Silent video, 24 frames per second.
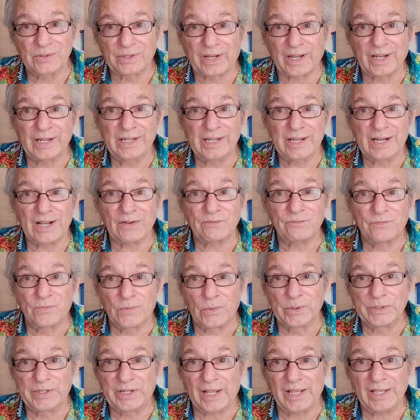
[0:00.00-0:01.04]
okay, you got
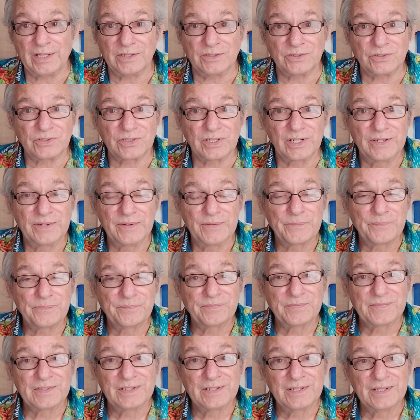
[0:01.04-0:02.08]
4 days.
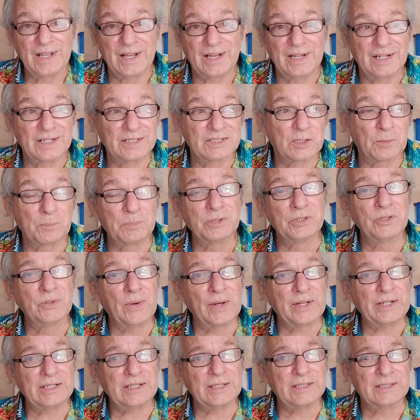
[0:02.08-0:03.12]
The
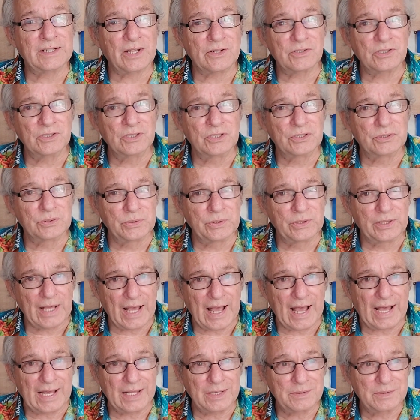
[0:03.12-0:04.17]
Blue Eddy doesn't do
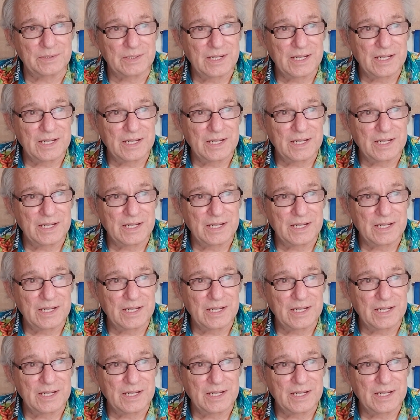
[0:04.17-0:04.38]
that,